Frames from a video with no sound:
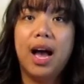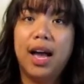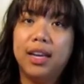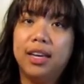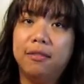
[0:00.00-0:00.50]

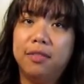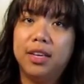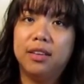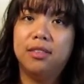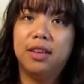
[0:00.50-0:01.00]
I give
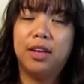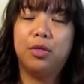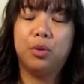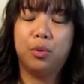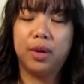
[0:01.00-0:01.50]
this a
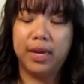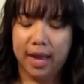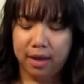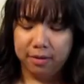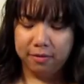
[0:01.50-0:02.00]
3
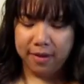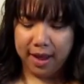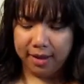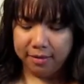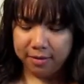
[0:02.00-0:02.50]
out of
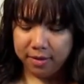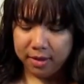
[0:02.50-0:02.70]
5.